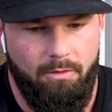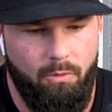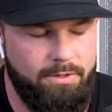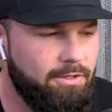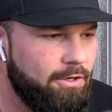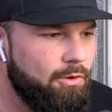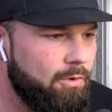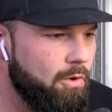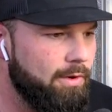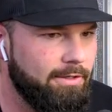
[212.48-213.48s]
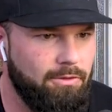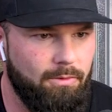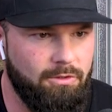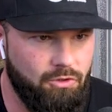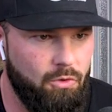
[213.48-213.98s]
Which are you going
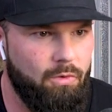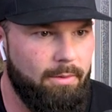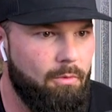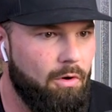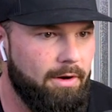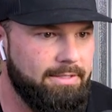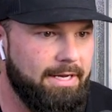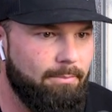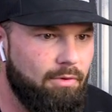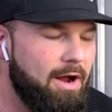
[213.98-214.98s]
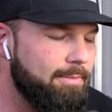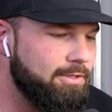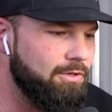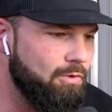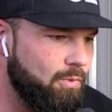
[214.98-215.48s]
to enjoy more? Because I can
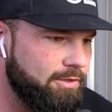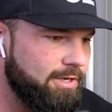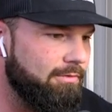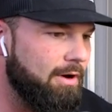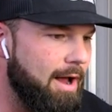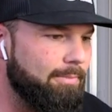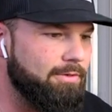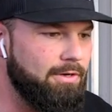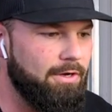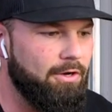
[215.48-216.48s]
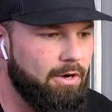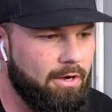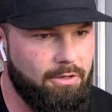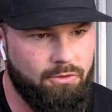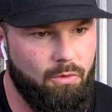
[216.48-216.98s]
promise you, whichever opportunity you're going
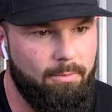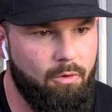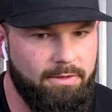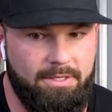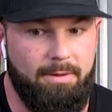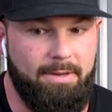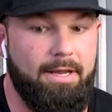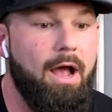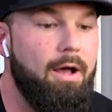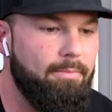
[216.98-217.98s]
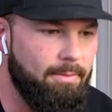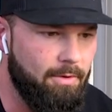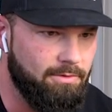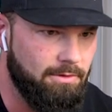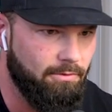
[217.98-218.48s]
to enjoy more is going to become the
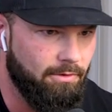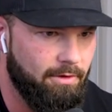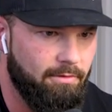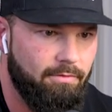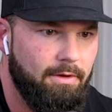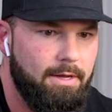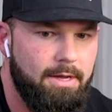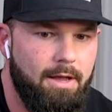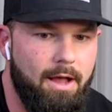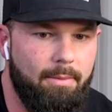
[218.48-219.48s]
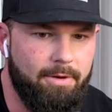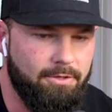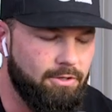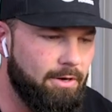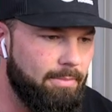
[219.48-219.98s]
most lucrative.
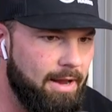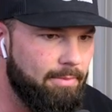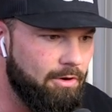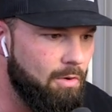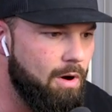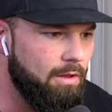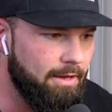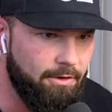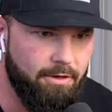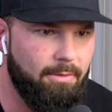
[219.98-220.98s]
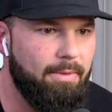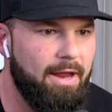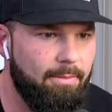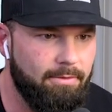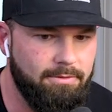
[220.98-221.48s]
Because you're going to be able to go all in, you're going to
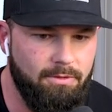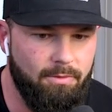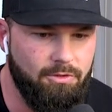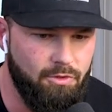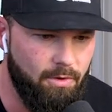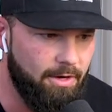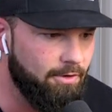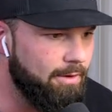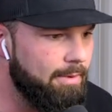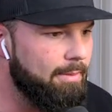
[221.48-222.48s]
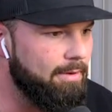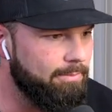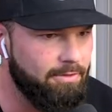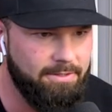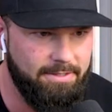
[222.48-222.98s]
be able to enjoy it, you're going to be able to
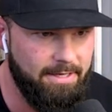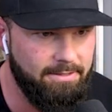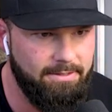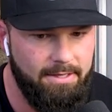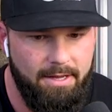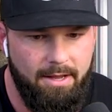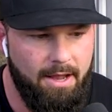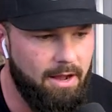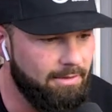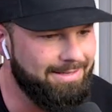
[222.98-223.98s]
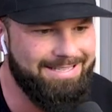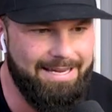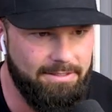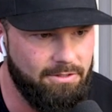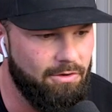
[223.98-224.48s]
persist on the
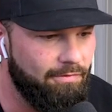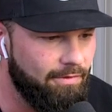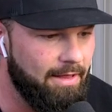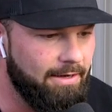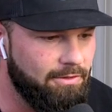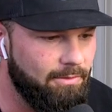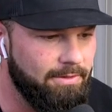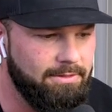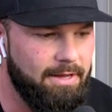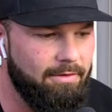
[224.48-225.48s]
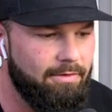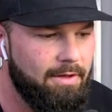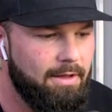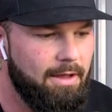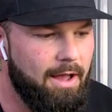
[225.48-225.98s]
days that you don't feel like doing stuff.
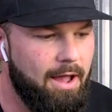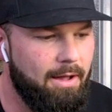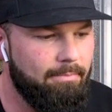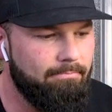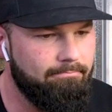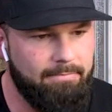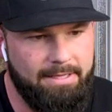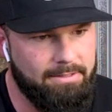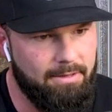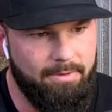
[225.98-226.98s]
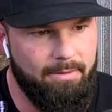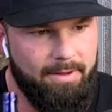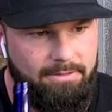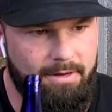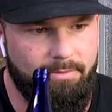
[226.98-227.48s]
That's going to be the
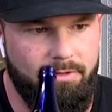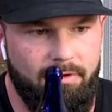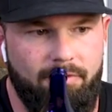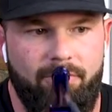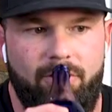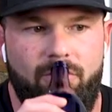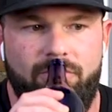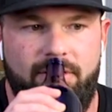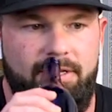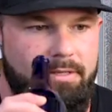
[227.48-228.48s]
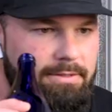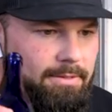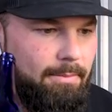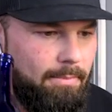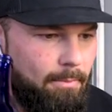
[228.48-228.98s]
best opportunity for you. So I think
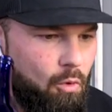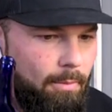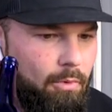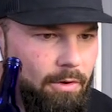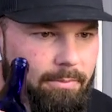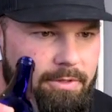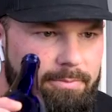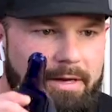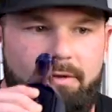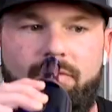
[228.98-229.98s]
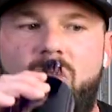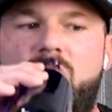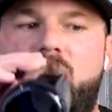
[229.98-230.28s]
it's a more important perspective.